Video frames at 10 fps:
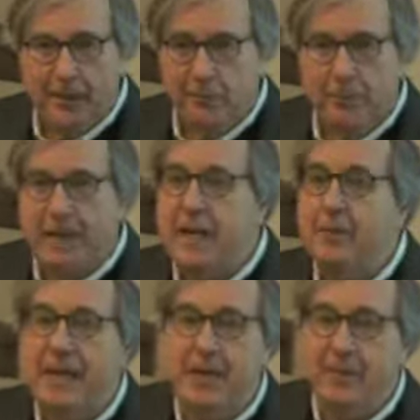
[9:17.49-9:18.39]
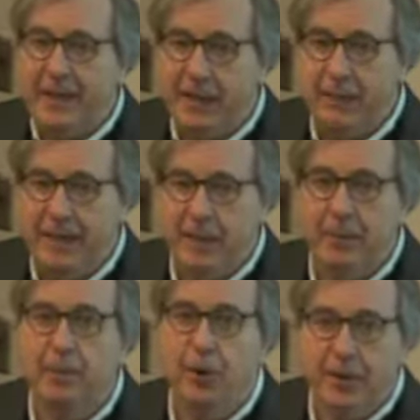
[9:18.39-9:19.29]
have many
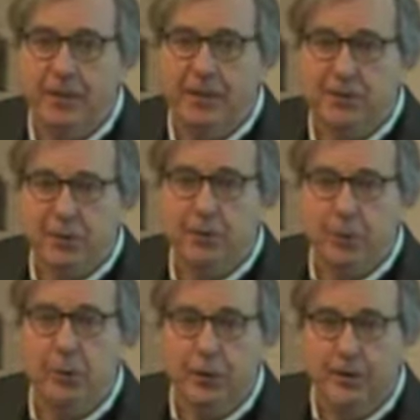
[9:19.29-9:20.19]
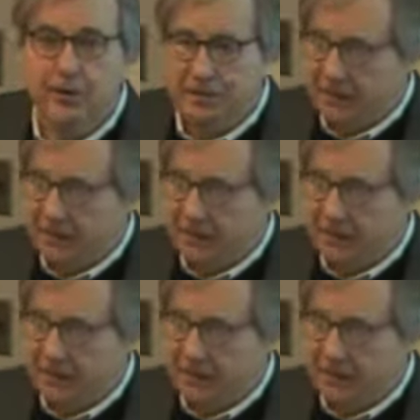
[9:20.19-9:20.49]
memorials on boards,